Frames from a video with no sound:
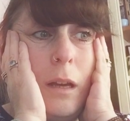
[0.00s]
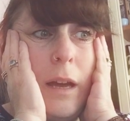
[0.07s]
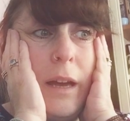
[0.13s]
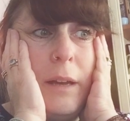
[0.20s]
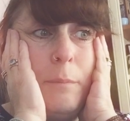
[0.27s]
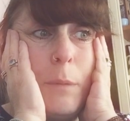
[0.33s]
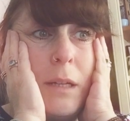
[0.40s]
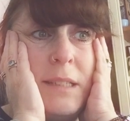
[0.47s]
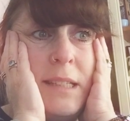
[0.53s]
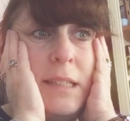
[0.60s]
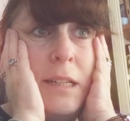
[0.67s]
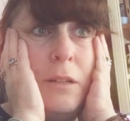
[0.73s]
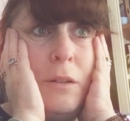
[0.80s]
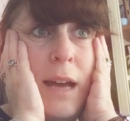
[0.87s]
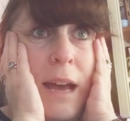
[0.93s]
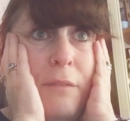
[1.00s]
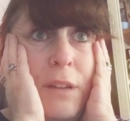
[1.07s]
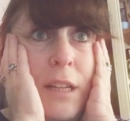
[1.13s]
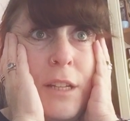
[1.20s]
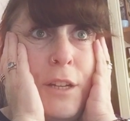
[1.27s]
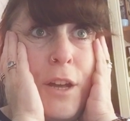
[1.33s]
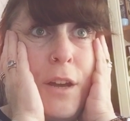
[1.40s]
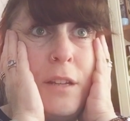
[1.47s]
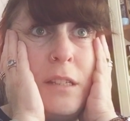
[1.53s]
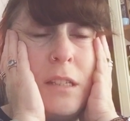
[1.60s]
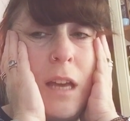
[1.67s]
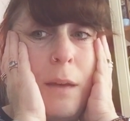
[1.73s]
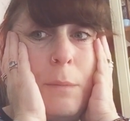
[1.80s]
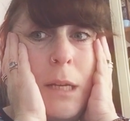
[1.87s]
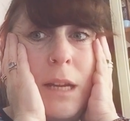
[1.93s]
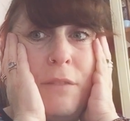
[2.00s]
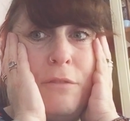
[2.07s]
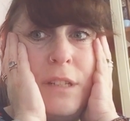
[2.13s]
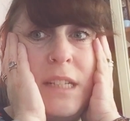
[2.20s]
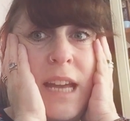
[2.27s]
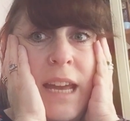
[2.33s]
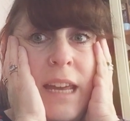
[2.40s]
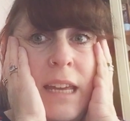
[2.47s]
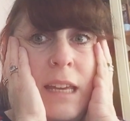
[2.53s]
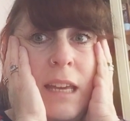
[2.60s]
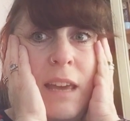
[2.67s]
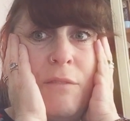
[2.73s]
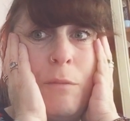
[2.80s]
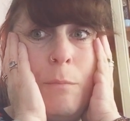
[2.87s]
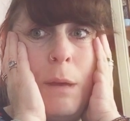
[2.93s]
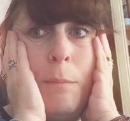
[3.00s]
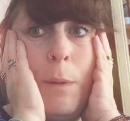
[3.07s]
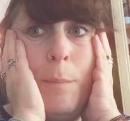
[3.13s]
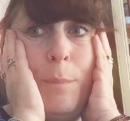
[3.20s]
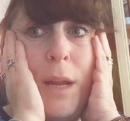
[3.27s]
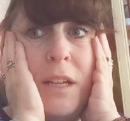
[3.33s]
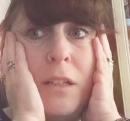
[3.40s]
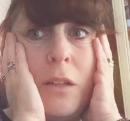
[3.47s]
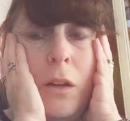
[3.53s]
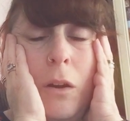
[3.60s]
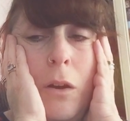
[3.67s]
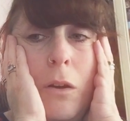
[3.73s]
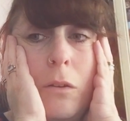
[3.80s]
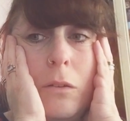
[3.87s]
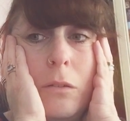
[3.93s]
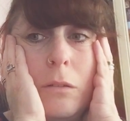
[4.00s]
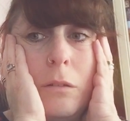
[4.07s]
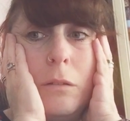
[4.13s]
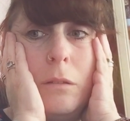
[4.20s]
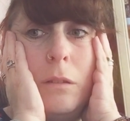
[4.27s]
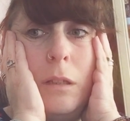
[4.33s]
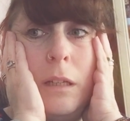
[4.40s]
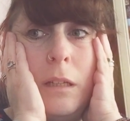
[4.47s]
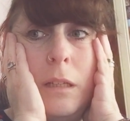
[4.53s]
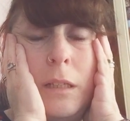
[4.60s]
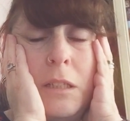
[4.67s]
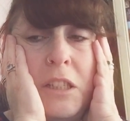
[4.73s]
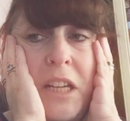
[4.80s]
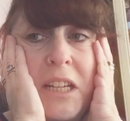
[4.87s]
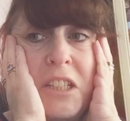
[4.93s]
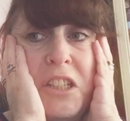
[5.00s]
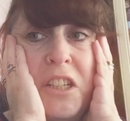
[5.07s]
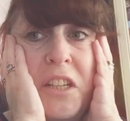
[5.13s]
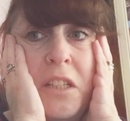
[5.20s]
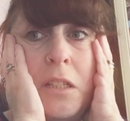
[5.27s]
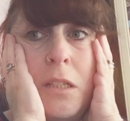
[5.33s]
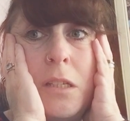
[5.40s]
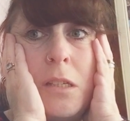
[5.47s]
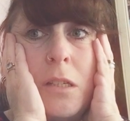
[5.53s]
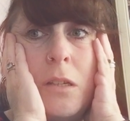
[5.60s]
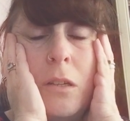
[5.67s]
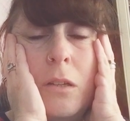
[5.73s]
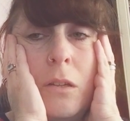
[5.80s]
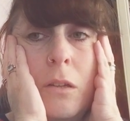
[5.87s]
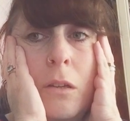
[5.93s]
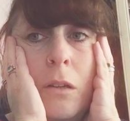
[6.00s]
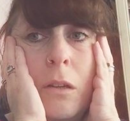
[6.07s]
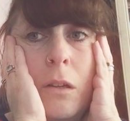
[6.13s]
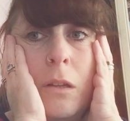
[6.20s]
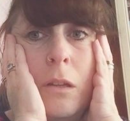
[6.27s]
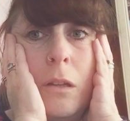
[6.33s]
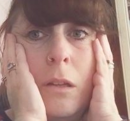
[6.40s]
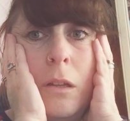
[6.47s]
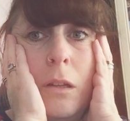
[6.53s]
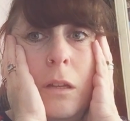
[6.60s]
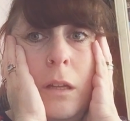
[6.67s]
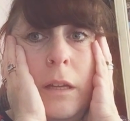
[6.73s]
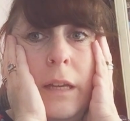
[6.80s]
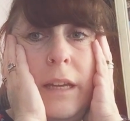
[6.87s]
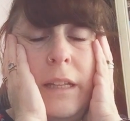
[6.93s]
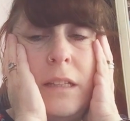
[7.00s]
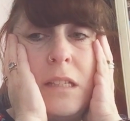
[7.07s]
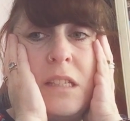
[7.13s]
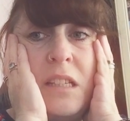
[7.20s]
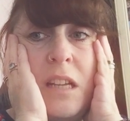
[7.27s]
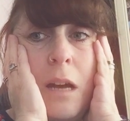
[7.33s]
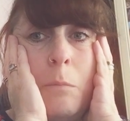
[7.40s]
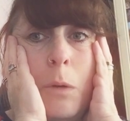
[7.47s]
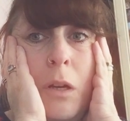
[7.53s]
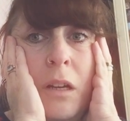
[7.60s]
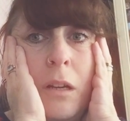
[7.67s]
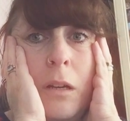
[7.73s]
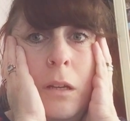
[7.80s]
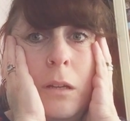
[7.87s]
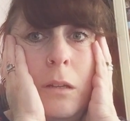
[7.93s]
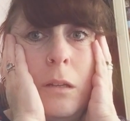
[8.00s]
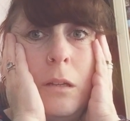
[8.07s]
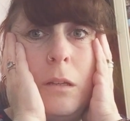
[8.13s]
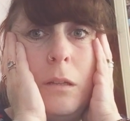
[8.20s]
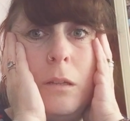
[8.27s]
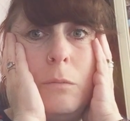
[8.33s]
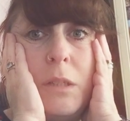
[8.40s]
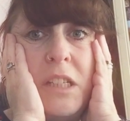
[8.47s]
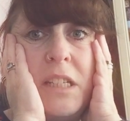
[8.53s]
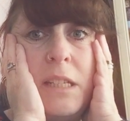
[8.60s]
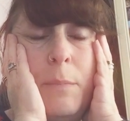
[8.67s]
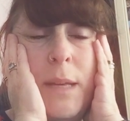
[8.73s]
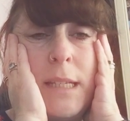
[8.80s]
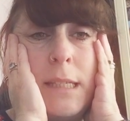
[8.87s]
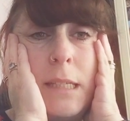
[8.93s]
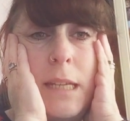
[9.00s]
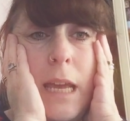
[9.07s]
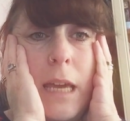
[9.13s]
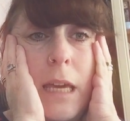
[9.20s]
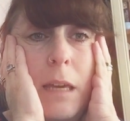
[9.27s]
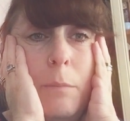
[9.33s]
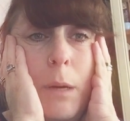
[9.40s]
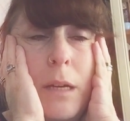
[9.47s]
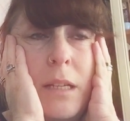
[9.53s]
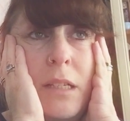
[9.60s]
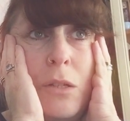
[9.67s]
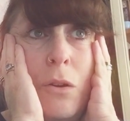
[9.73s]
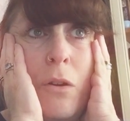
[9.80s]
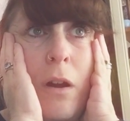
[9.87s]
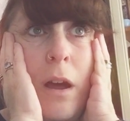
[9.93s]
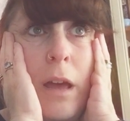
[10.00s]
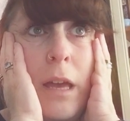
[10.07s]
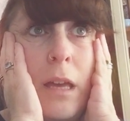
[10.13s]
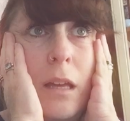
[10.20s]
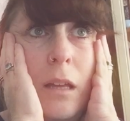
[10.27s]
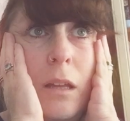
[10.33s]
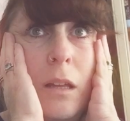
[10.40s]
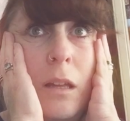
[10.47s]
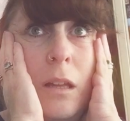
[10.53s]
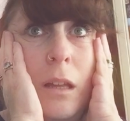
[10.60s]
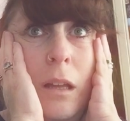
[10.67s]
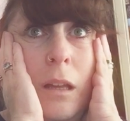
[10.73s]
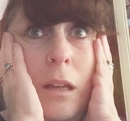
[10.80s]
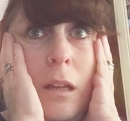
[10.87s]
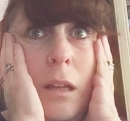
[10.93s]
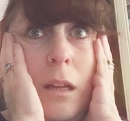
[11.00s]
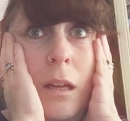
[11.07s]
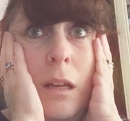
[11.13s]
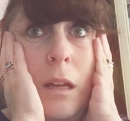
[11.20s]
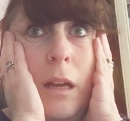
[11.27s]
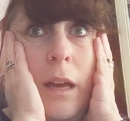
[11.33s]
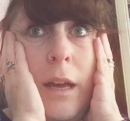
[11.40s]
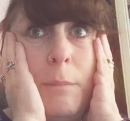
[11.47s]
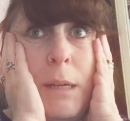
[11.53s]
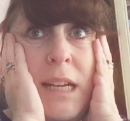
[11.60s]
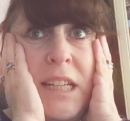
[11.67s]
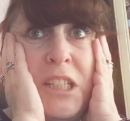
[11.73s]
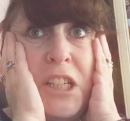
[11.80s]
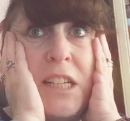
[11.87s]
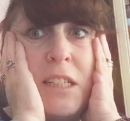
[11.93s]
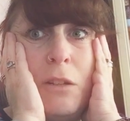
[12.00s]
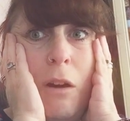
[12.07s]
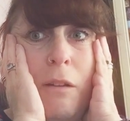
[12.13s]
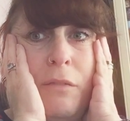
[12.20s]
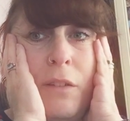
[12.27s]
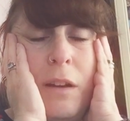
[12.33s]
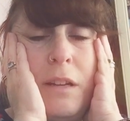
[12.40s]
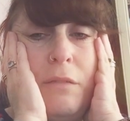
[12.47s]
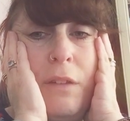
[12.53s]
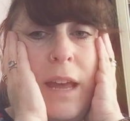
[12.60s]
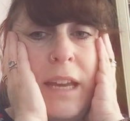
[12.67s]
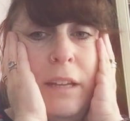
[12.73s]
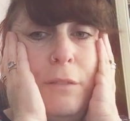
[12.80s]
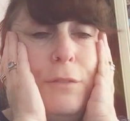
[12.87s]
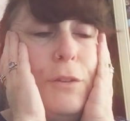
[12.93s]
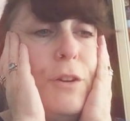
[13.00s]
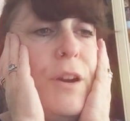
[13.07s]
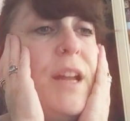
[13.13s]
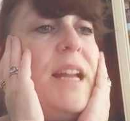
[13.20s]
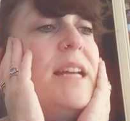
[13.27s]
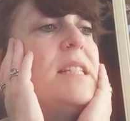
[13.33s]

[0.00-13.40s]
Um, I'm still having the nurse come in every day and giving me my blood clot injections in the stomach, which is a bit stingy, but it's all right. Um, at least she hasn't got to find a vein for it,